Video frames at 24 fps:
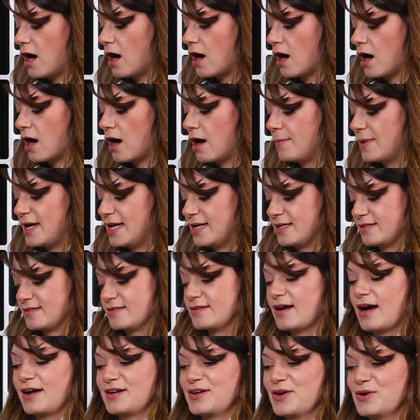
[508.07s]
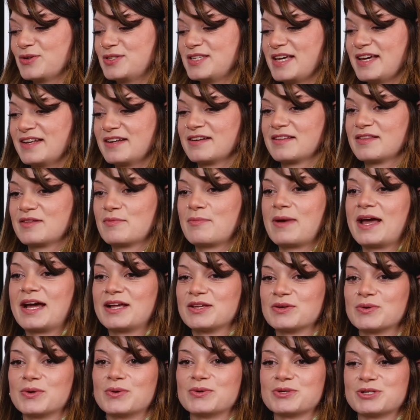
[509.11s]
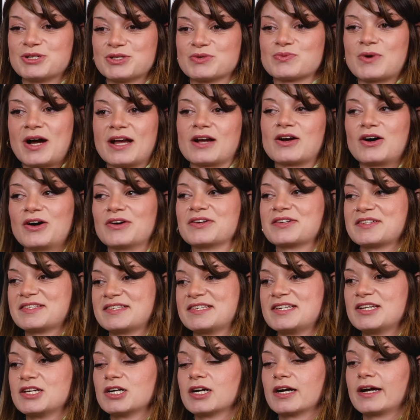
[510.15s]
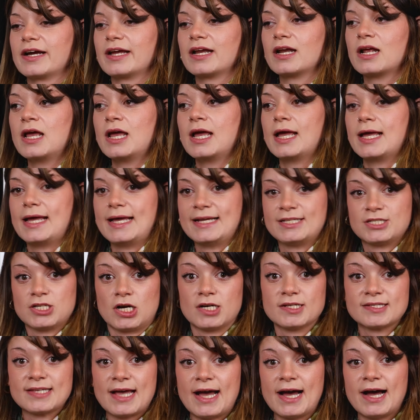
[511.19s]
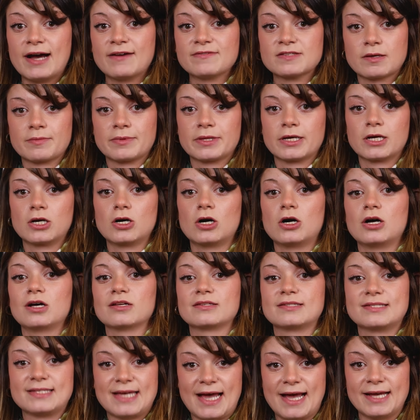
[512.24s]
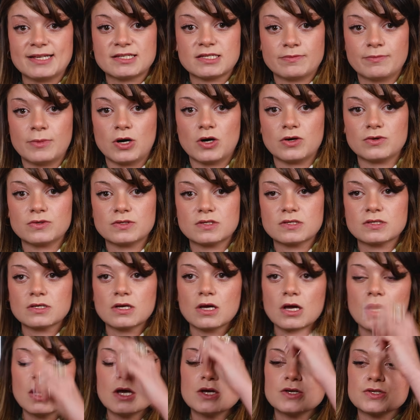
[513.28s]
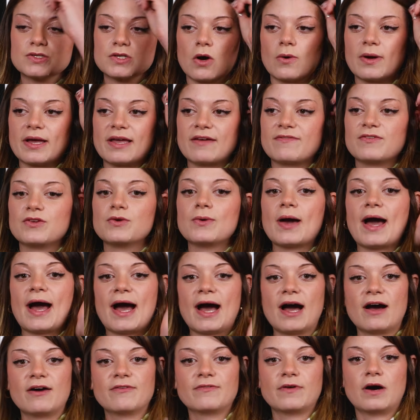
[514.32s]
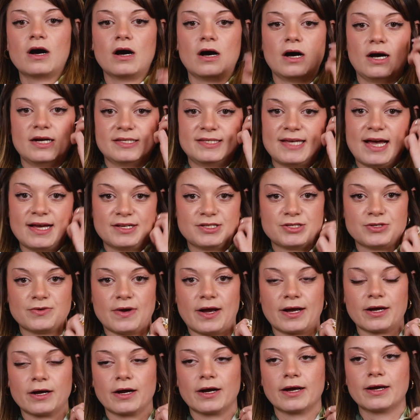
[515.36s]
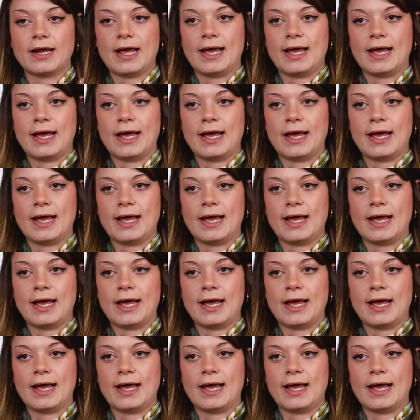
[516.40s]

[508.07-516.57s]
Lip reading: And it's not notated in the manual, which is why I call it a secret. It does have something called test modes. So if you have a test record,